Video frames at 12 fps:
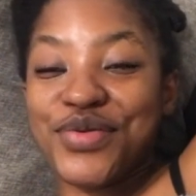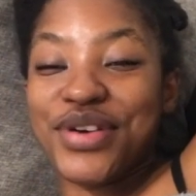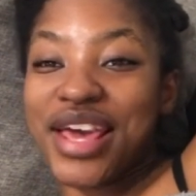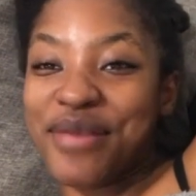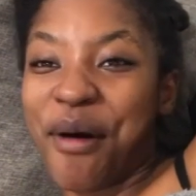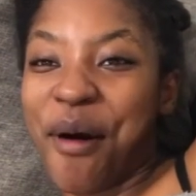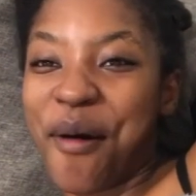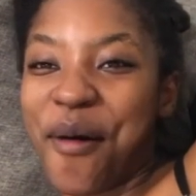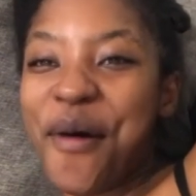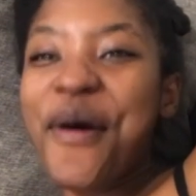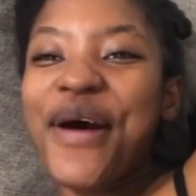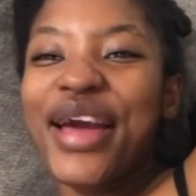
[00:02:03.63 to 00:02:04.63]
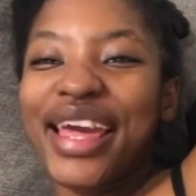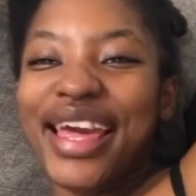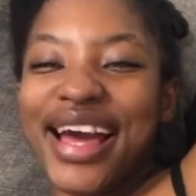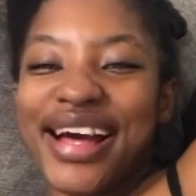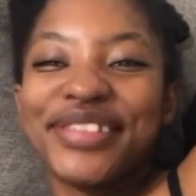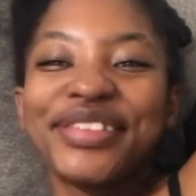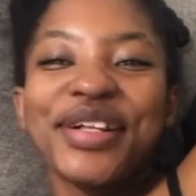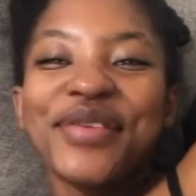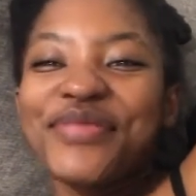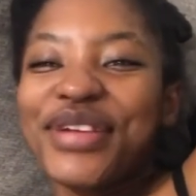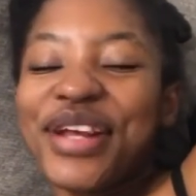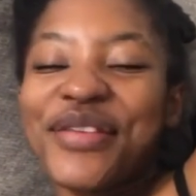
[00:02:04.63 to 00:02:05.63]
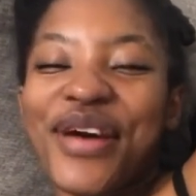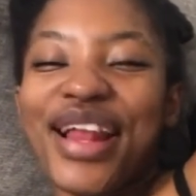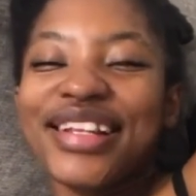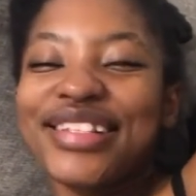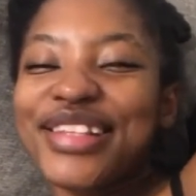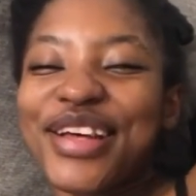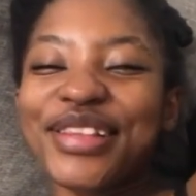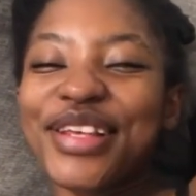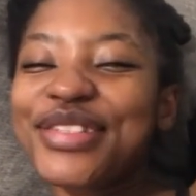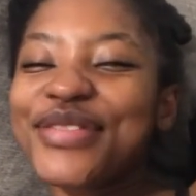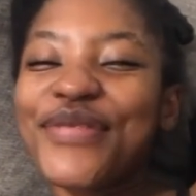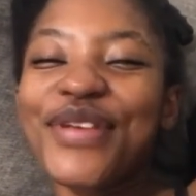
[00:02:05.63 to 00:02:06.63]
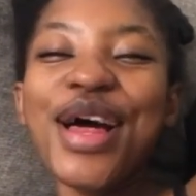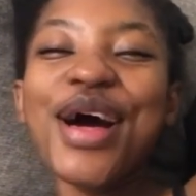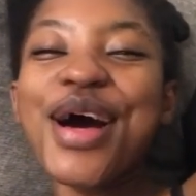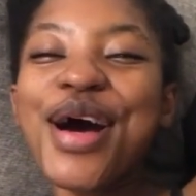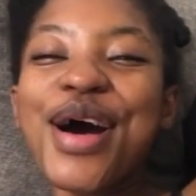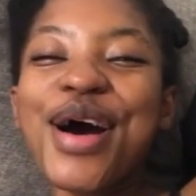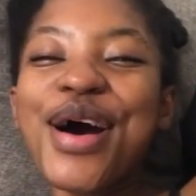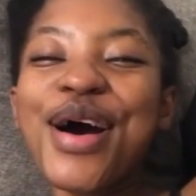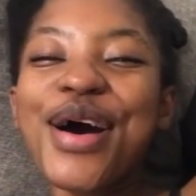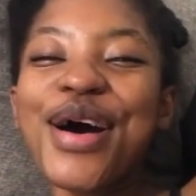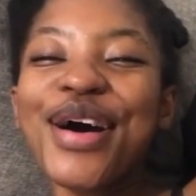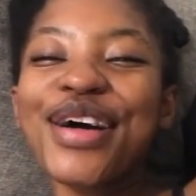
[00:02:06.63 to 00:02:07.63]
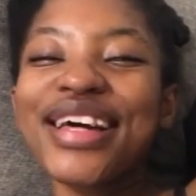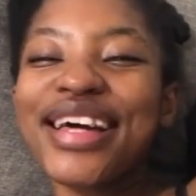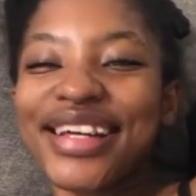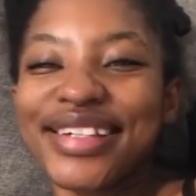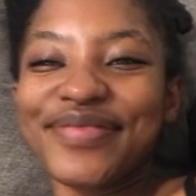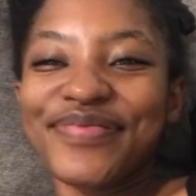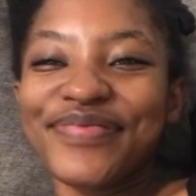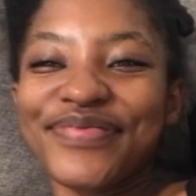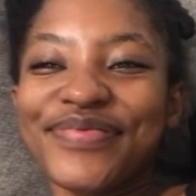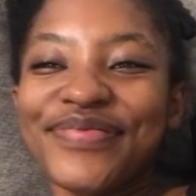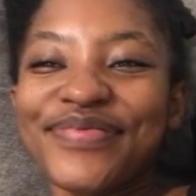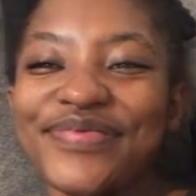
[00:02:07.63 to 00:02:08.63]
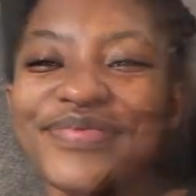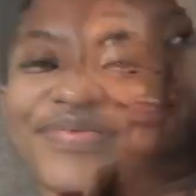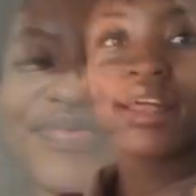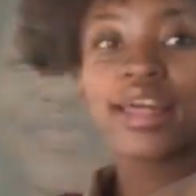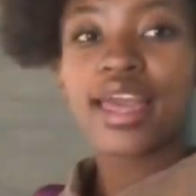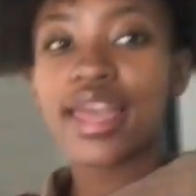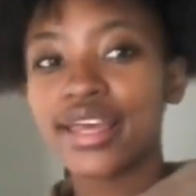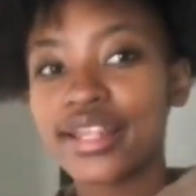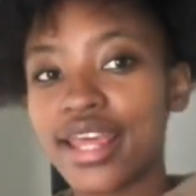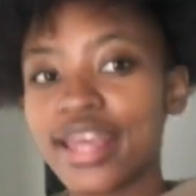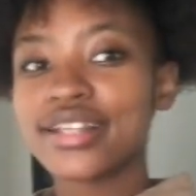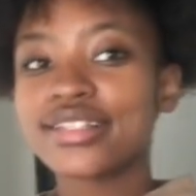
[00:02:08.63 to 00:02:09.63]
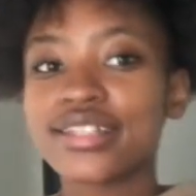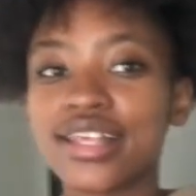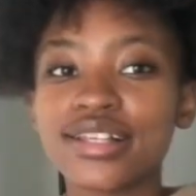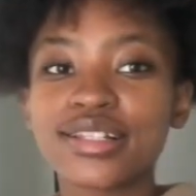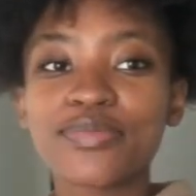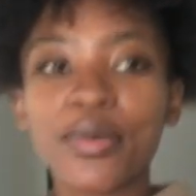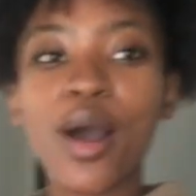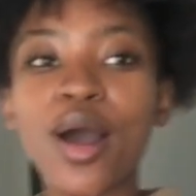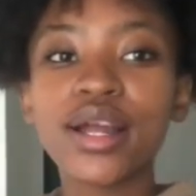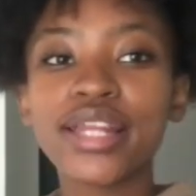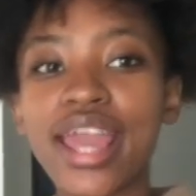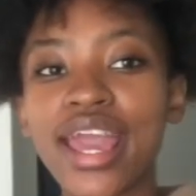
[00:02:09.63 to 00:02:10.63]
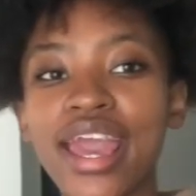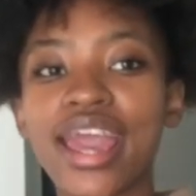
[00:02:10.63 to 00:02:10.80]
Yeah. But anyway, let's start this vlog. It is a spa day.